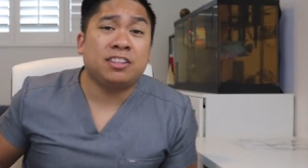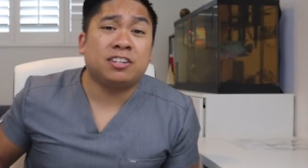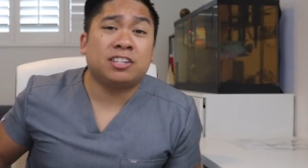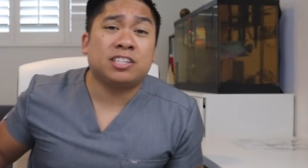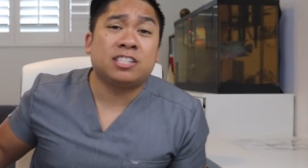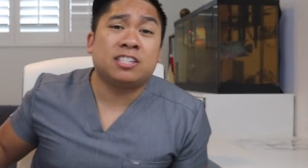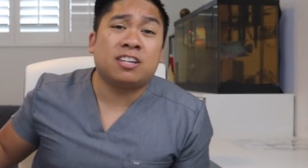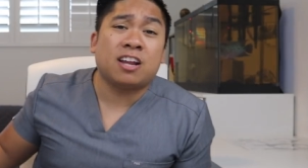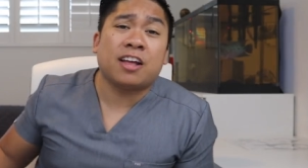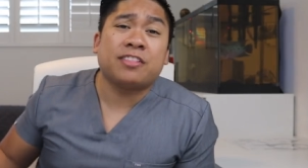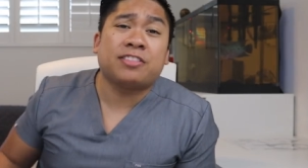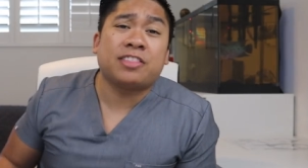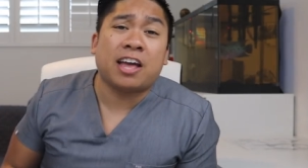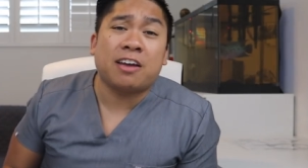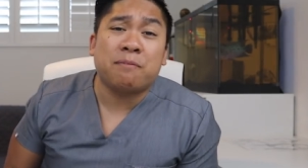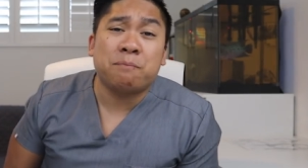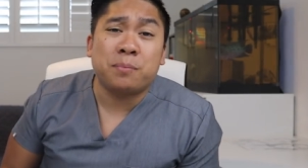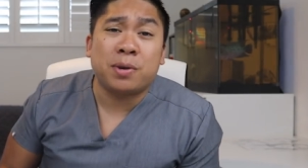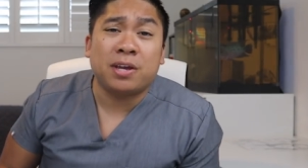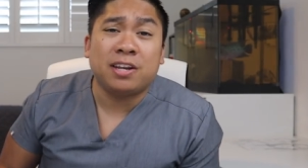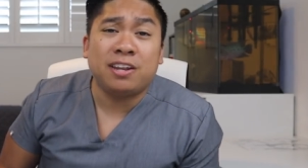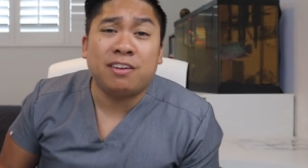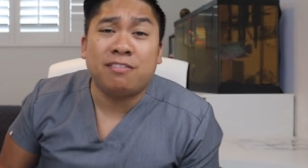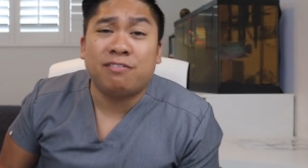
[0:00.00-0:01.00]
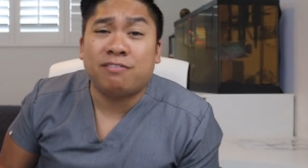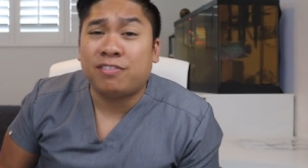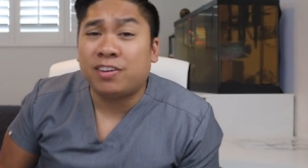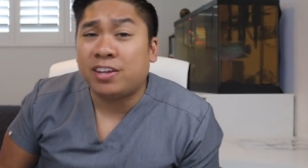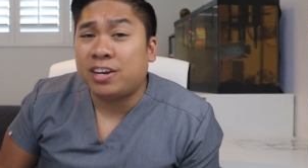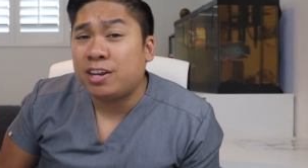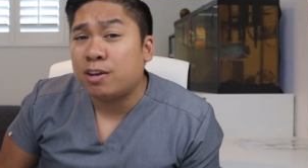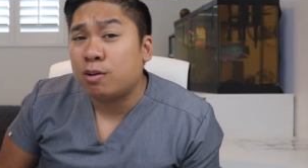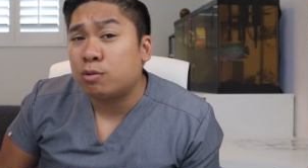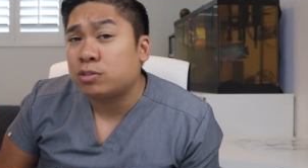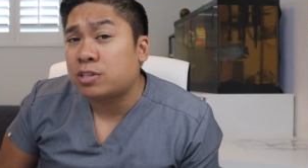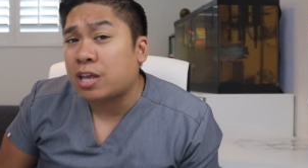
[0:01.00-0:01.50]
there's not that many
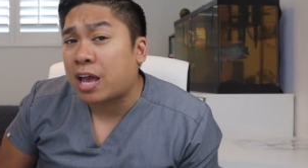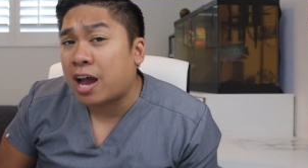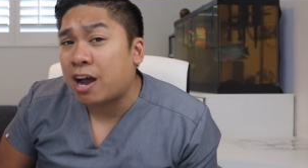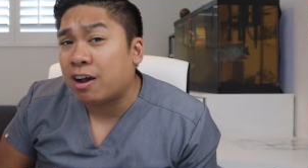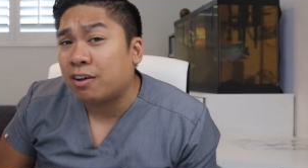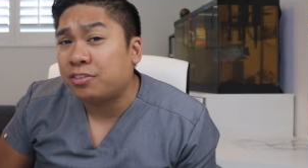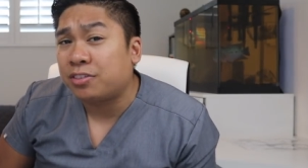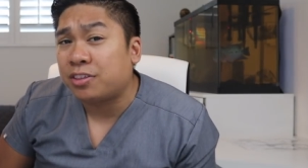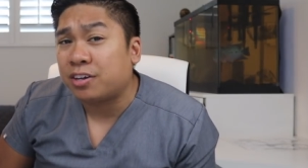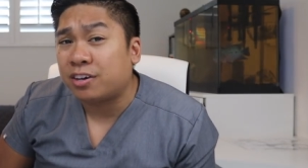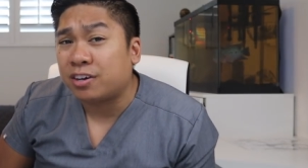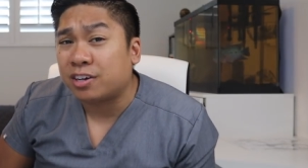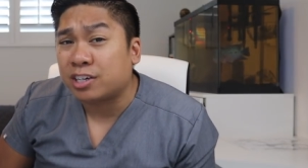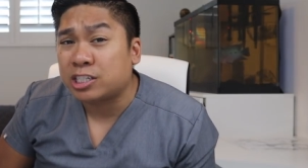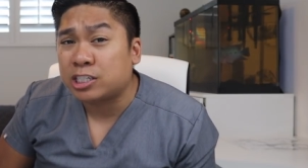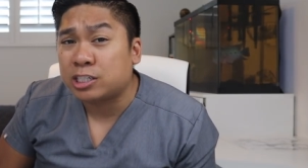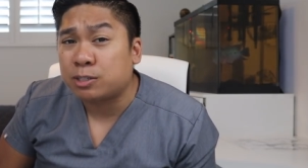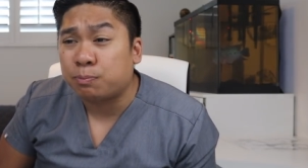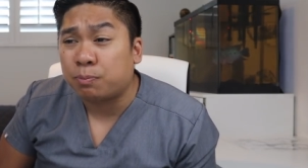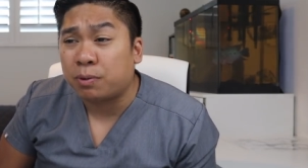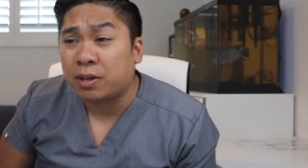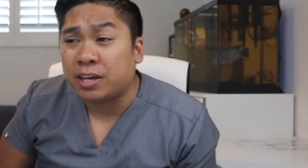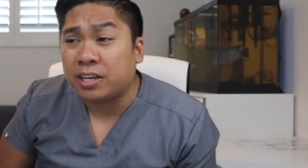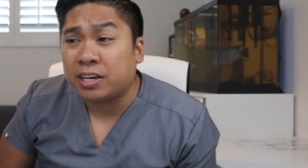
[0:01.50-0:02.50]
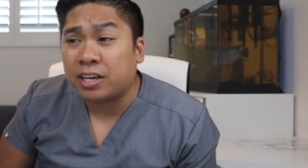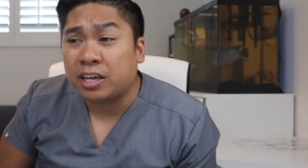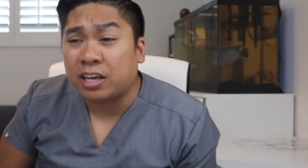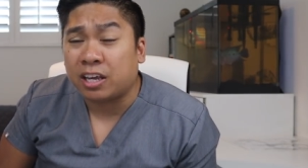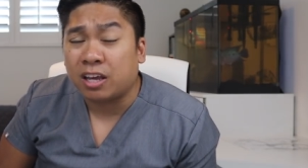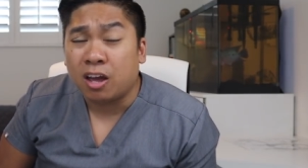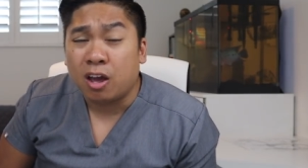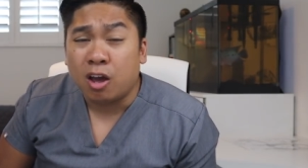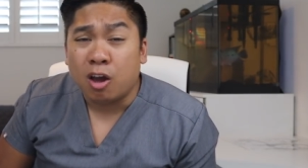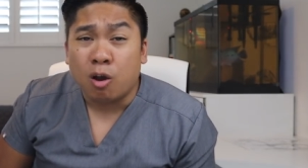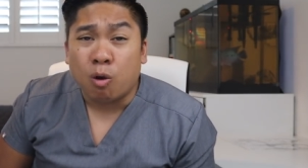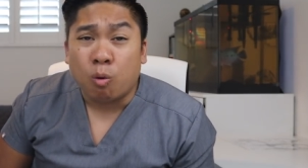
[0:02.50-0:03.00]
videos out there
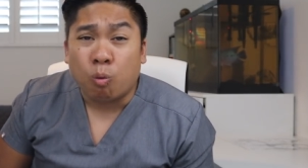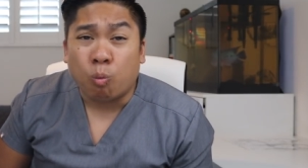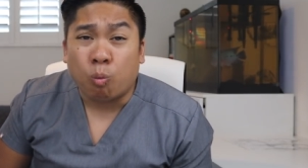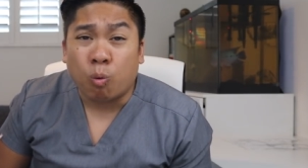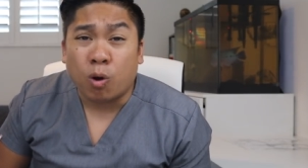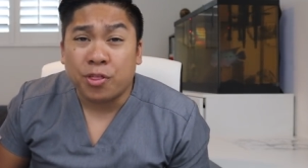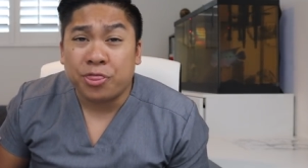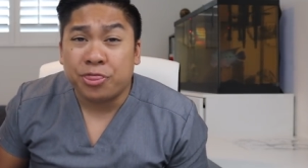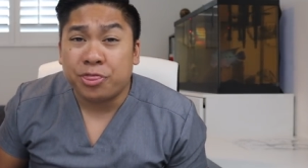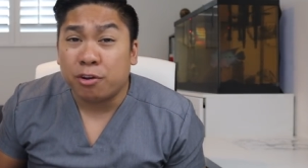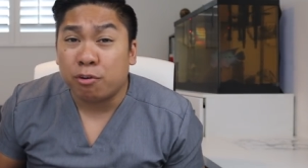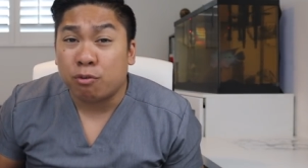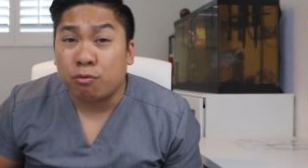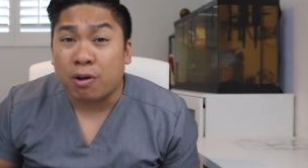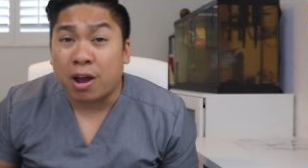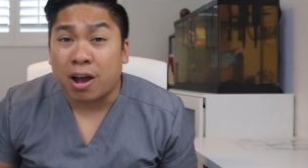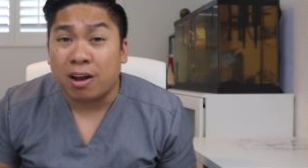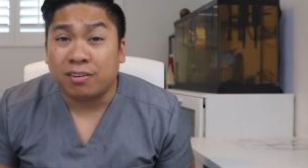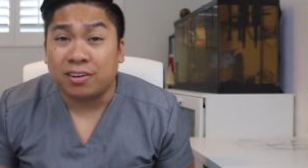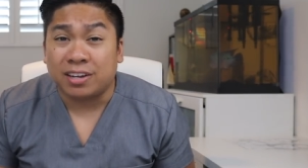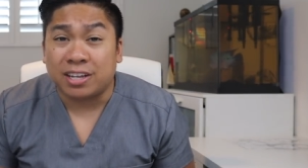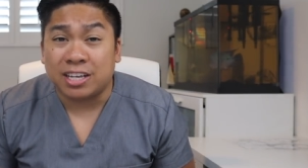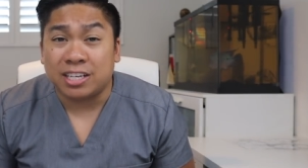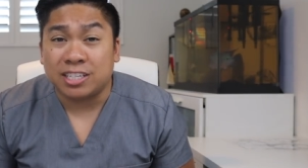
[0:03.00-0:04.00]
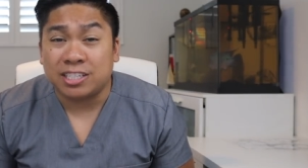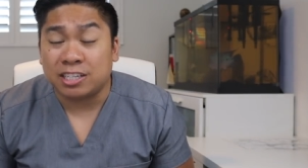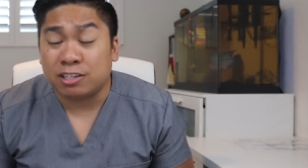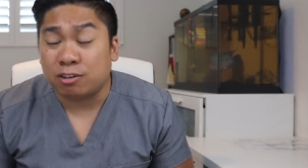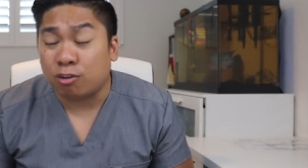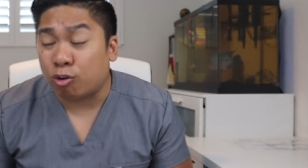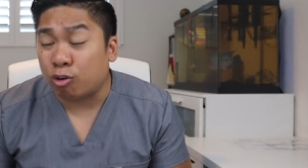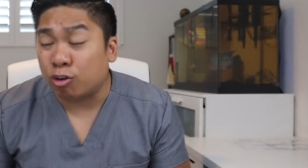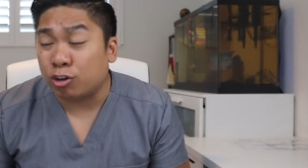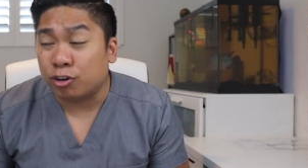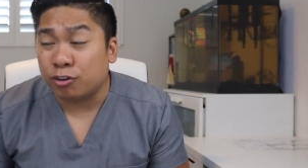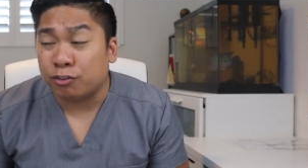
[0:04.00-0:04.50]
explaining what the route is in
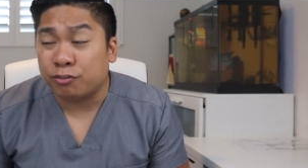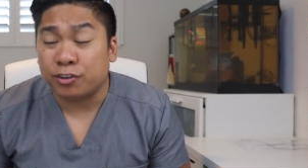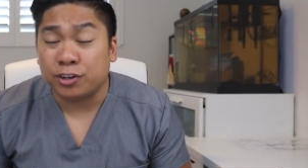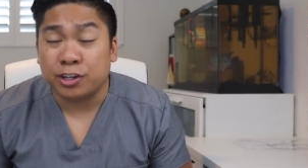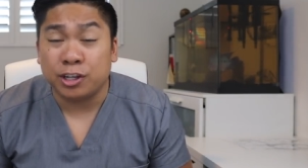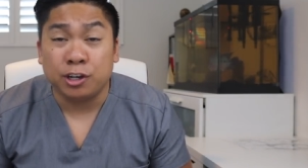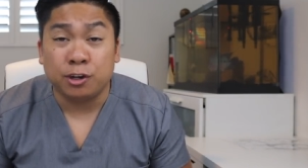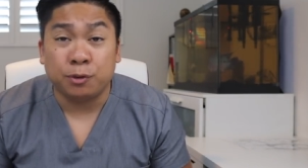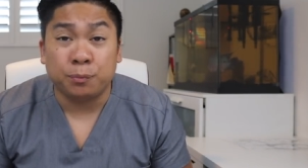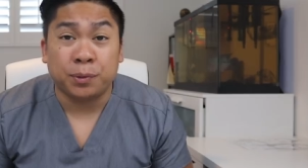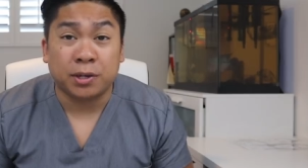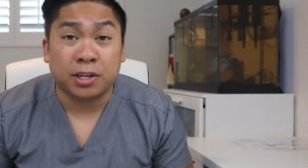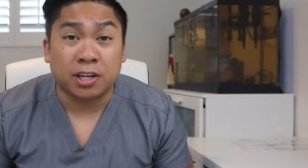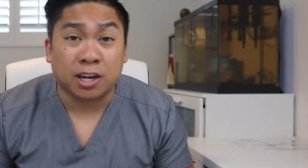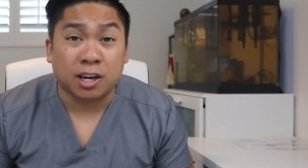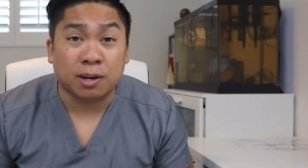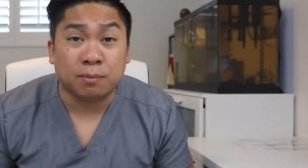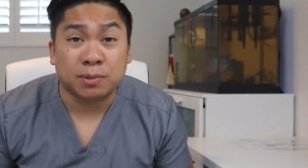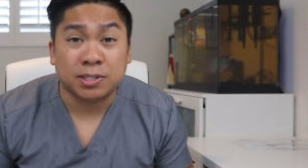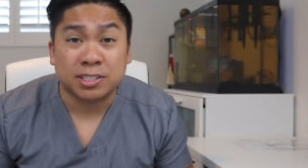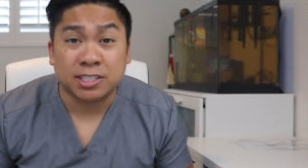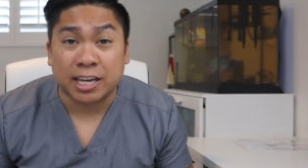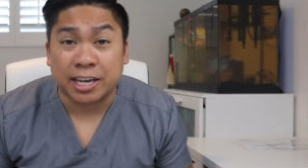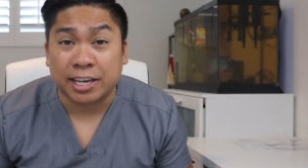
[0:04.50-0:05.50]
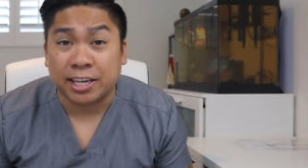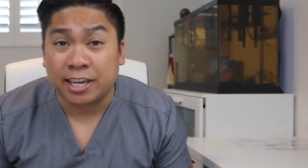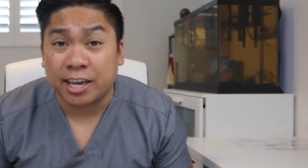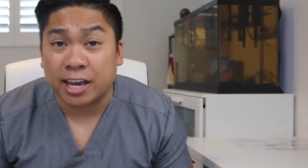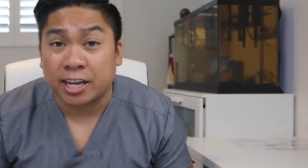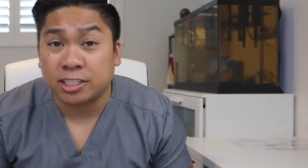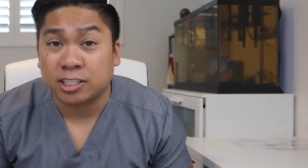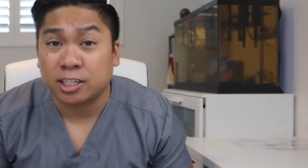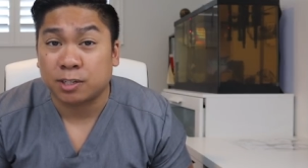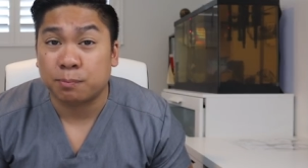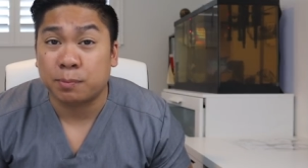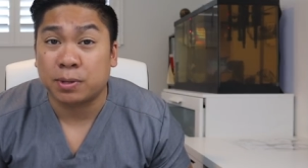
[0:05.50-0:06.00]
order for you to become a
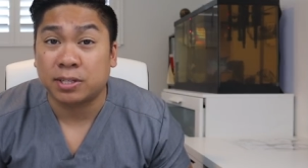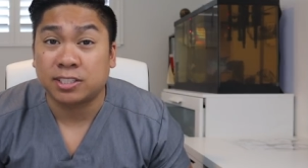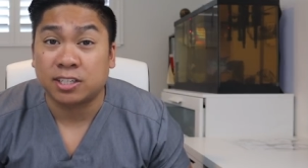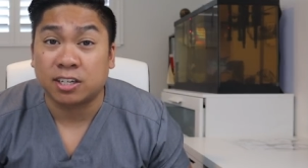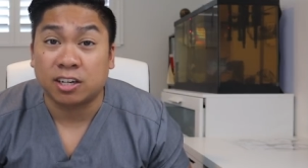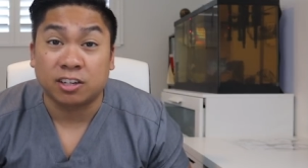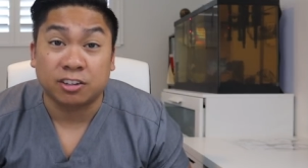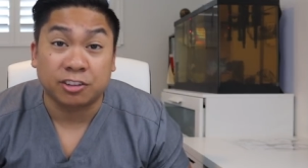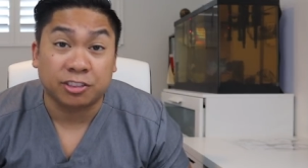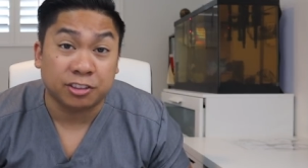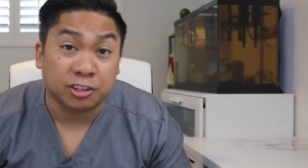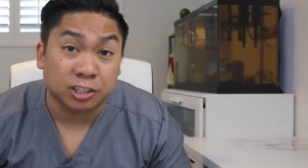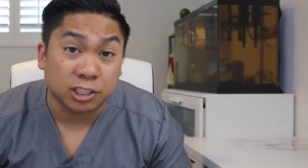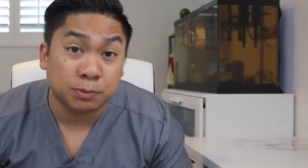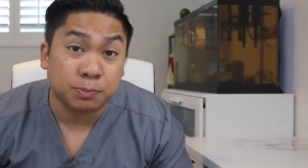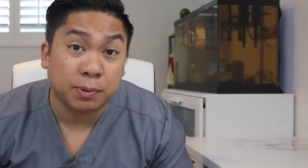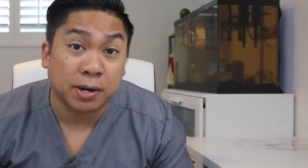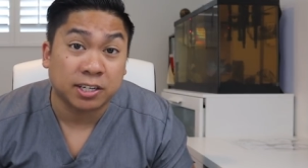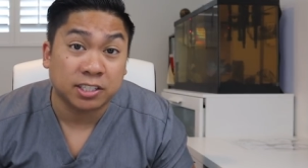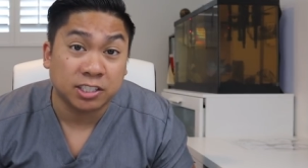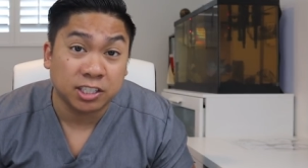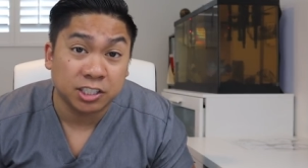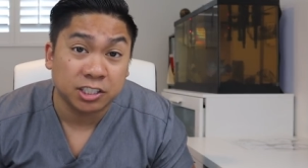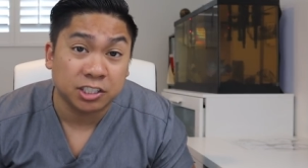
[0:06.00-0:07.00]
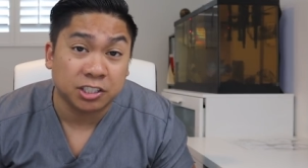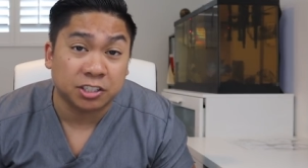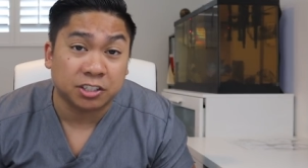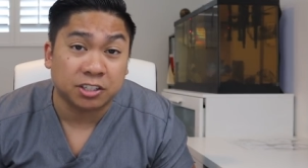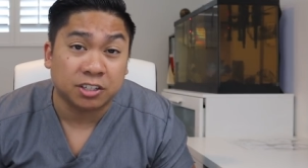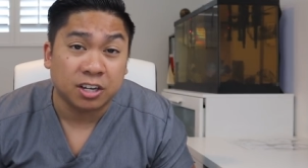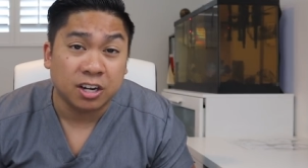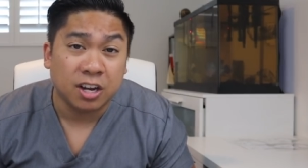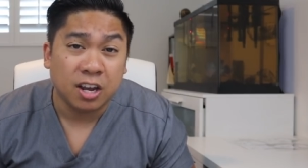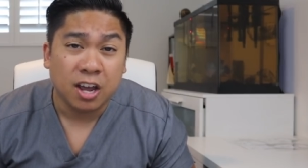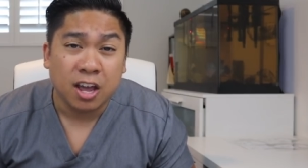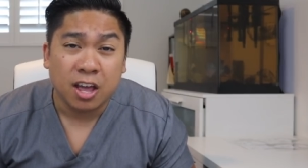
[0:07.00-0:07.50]
psychiatric mental health nurse practitioner.